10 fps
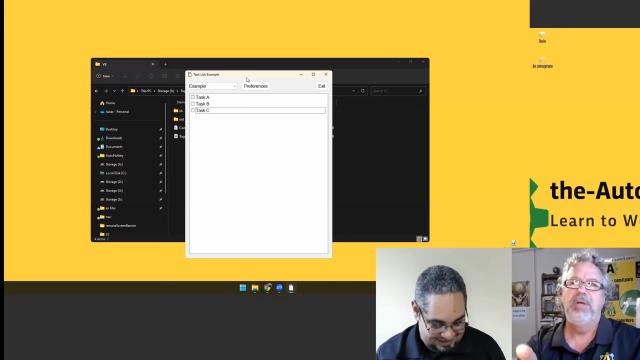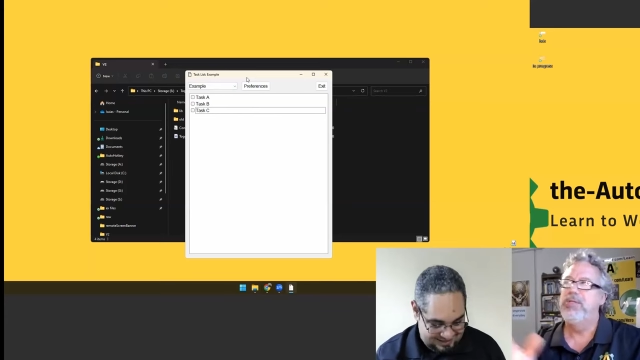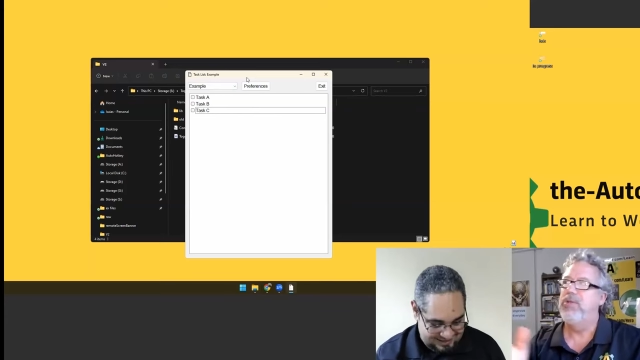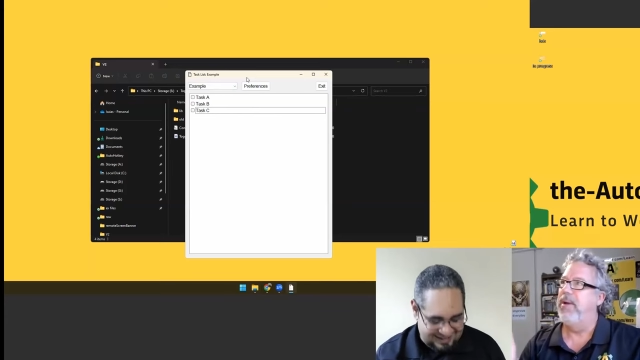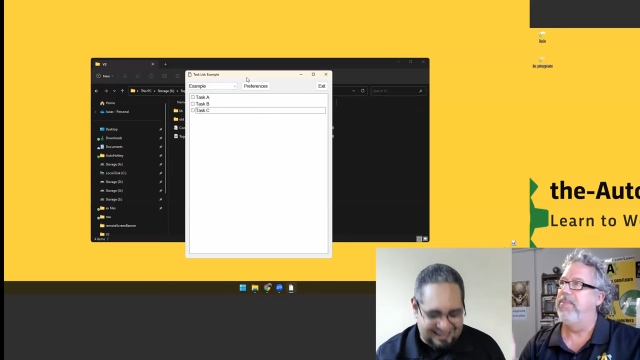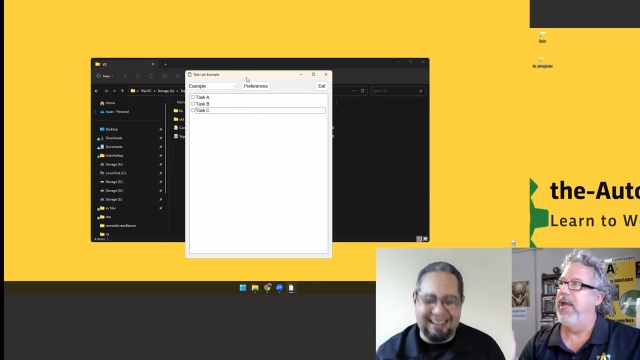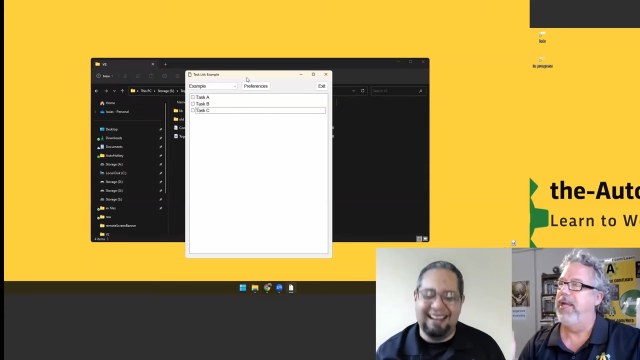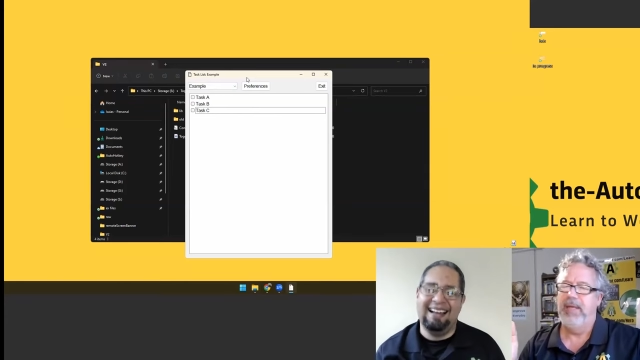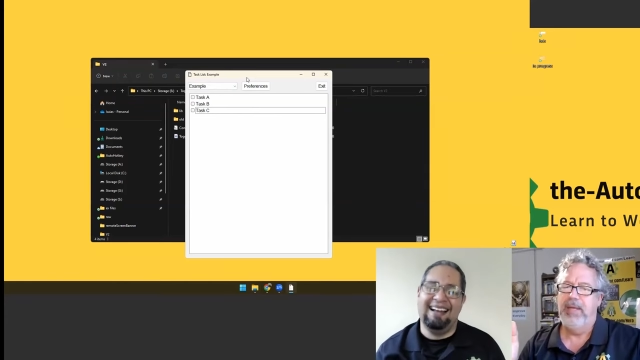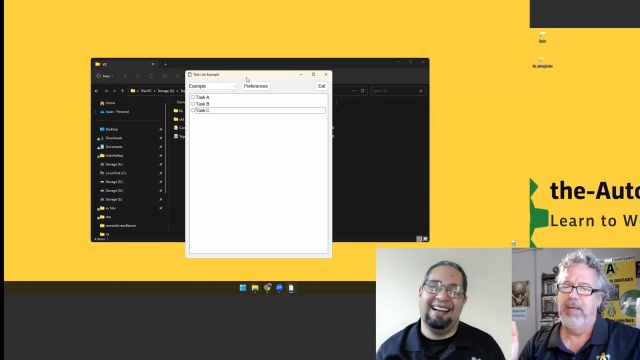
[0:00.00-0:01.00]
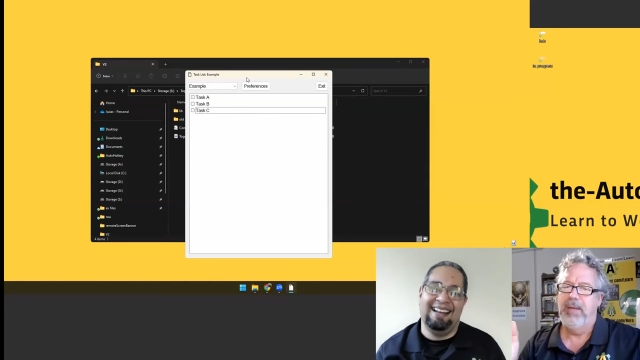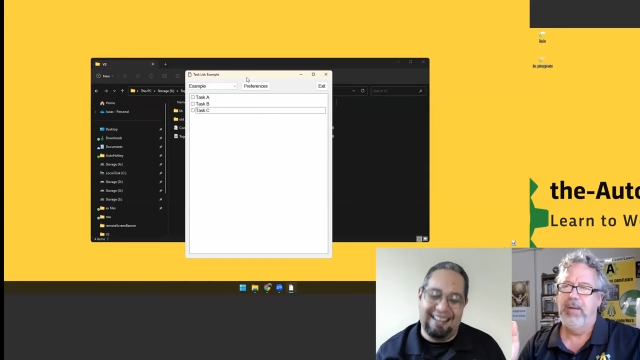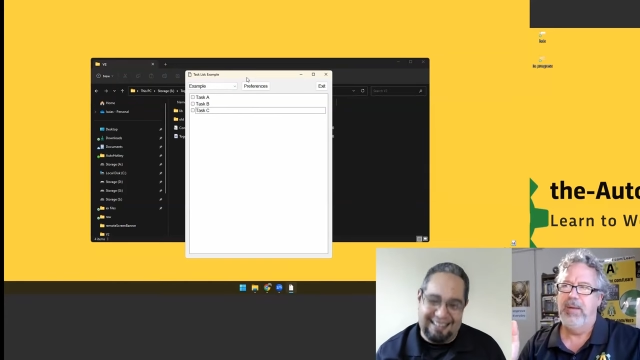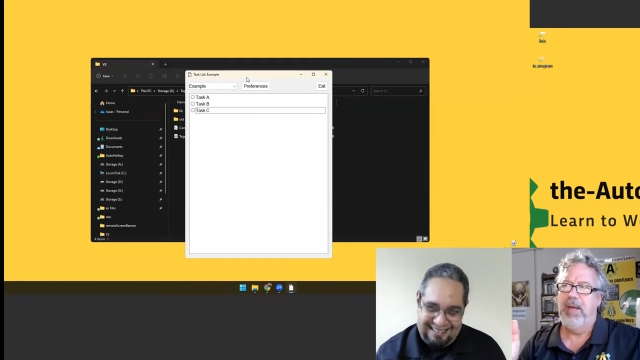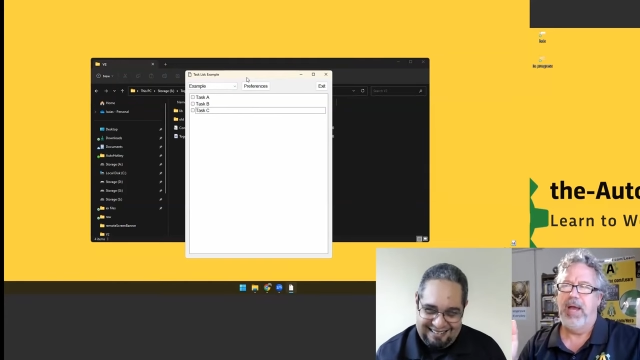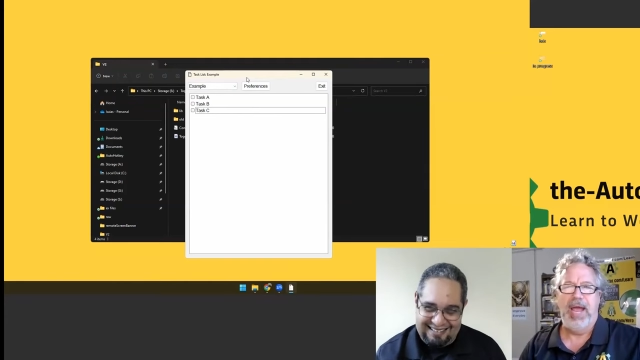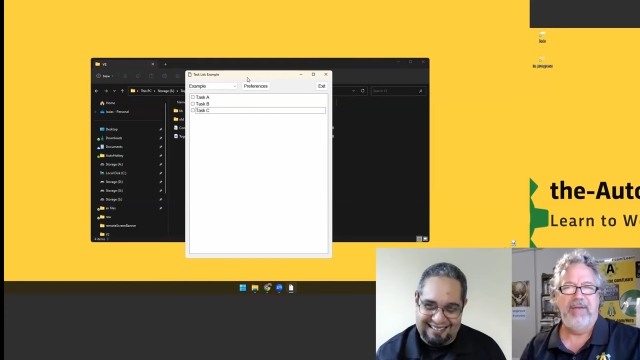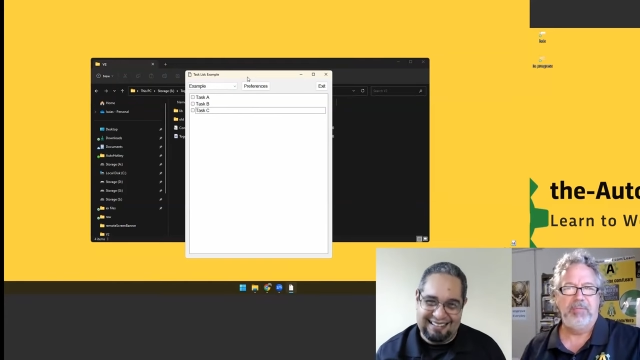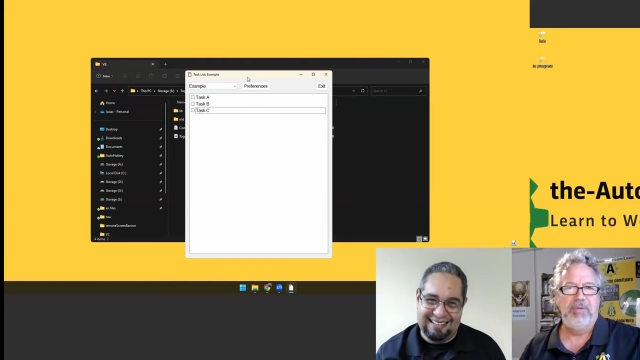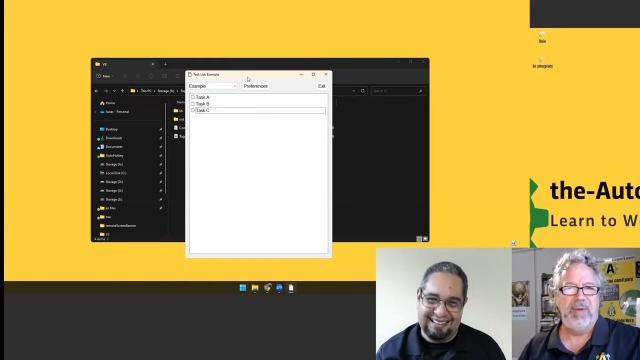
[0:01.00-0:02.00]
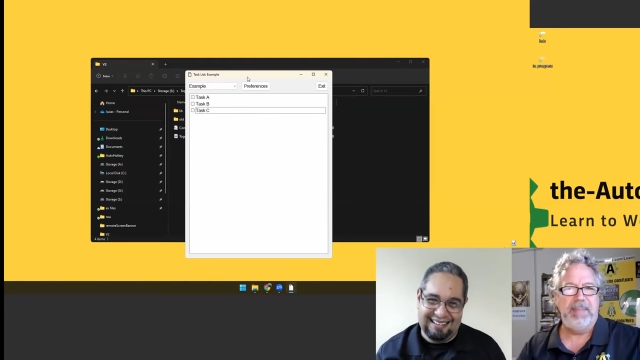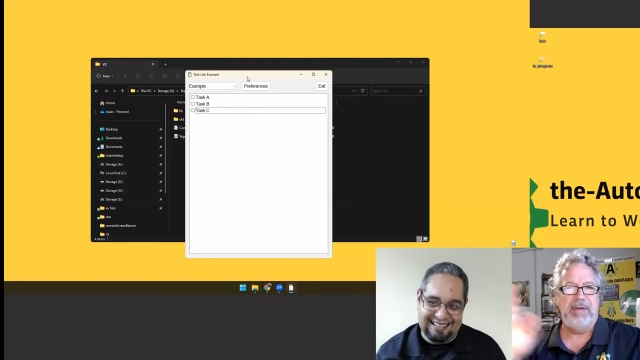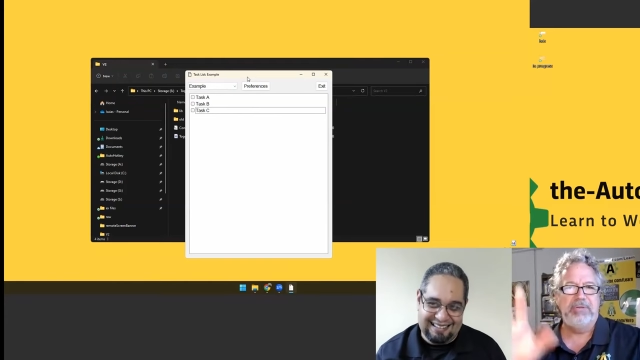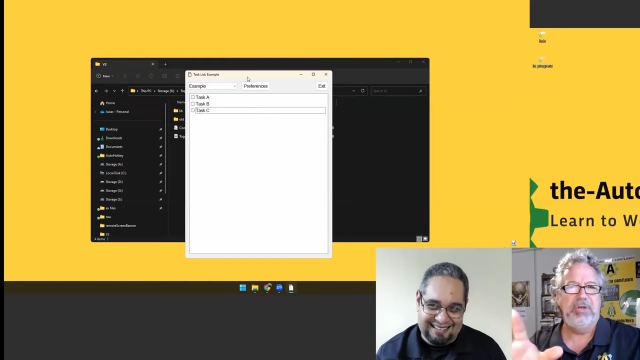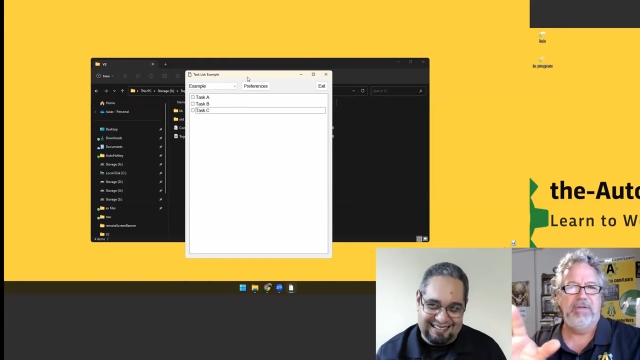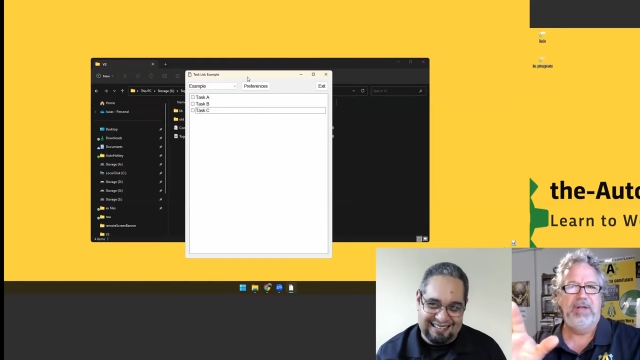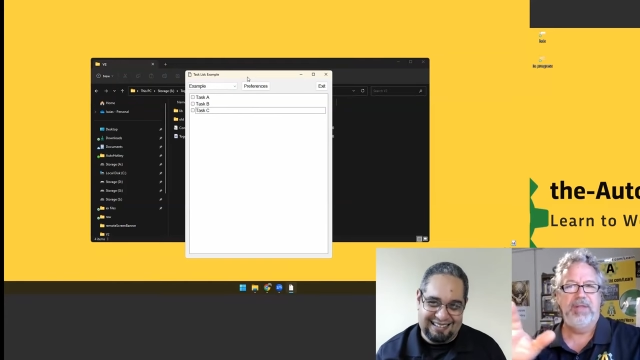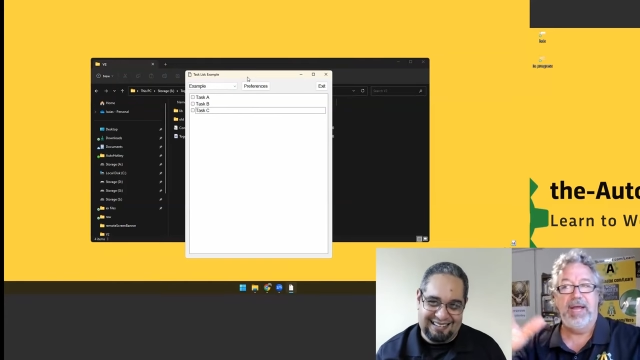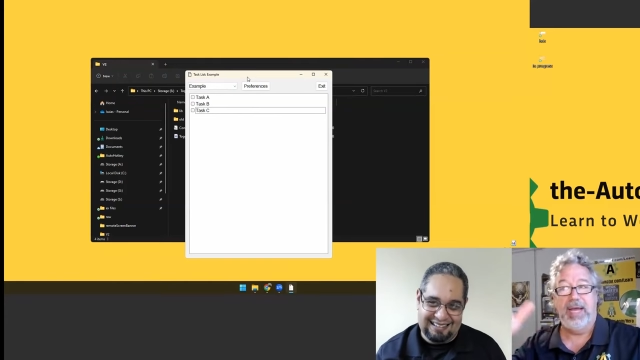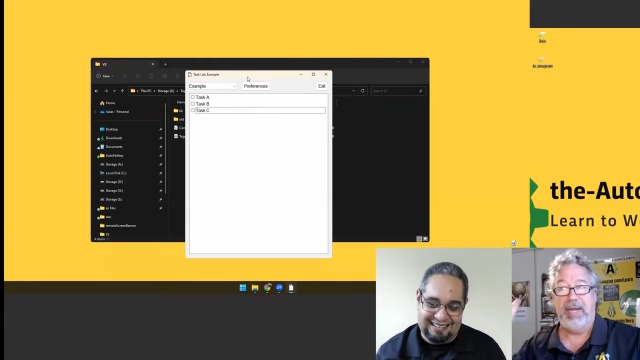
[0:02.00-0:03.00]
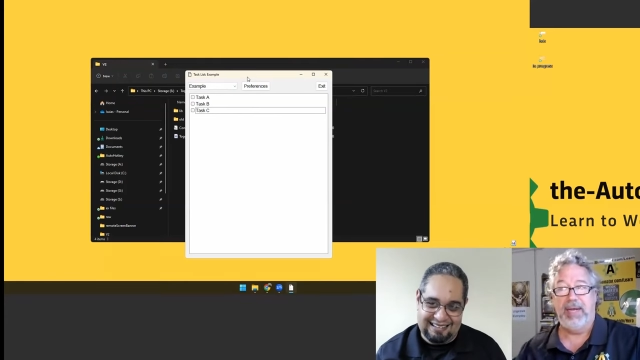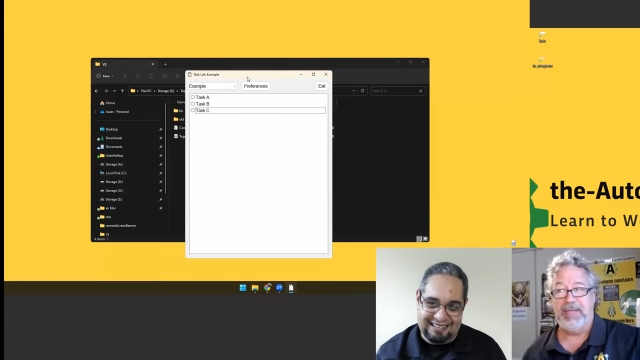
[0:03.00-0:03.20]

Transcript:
Speaker 1: So I'm like, I have to move my mouse over, then I got to